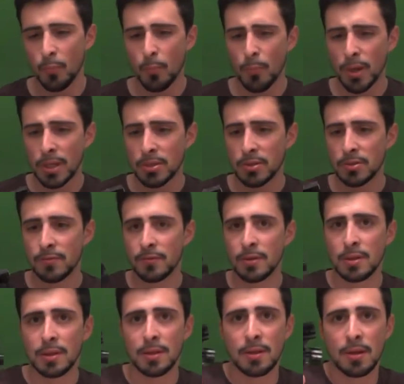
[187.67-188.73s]
pictures of it
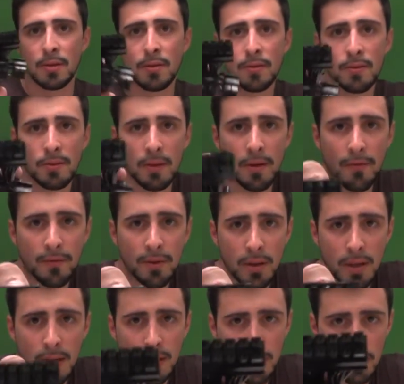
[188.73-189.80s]
and I, I feel
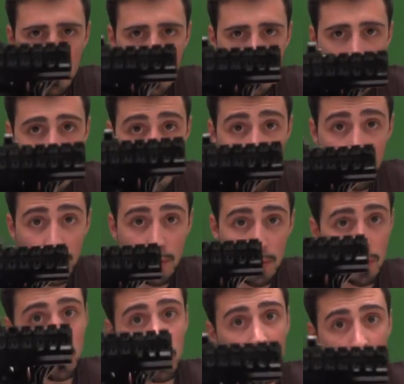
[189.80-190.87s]
like I'm gonna have to
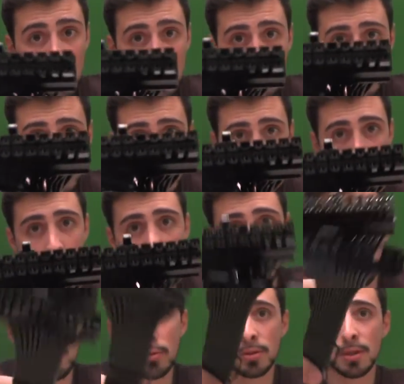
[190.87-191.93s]
really cram all
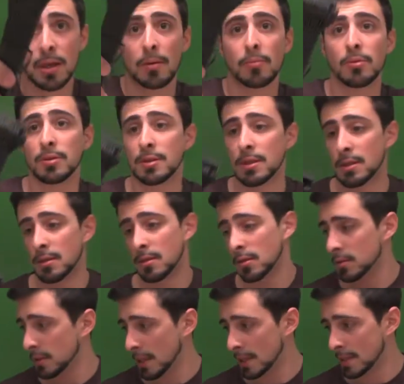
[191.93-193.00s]
those cables in
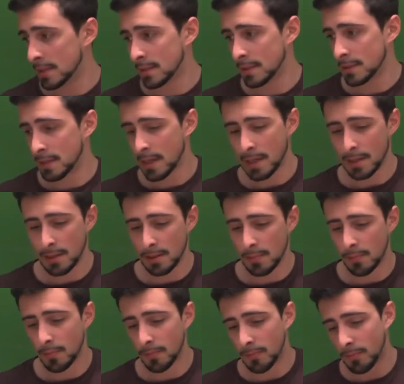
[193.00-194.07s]
nice and tidy
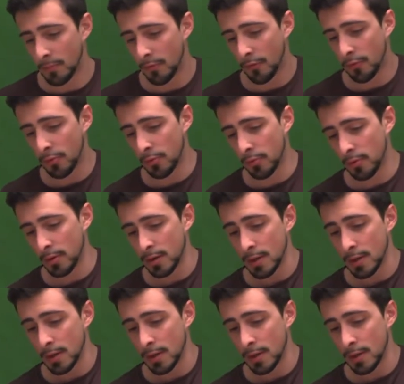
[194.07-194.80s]
before